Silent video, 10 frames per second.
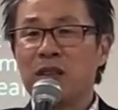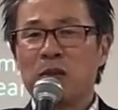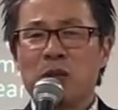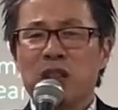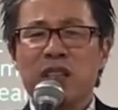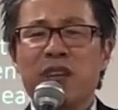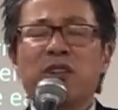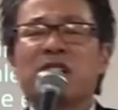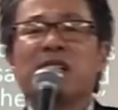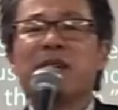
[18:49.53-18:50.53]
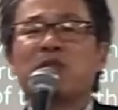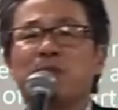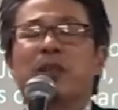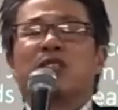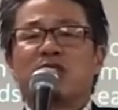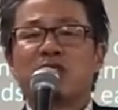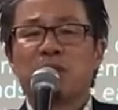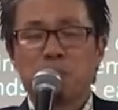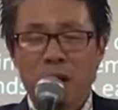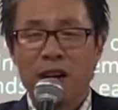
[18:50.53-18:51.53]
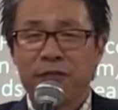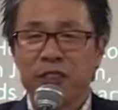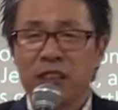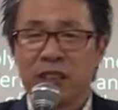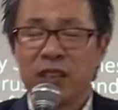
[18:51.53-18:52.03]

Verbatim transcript: Well, he never claimed to be just a prophet.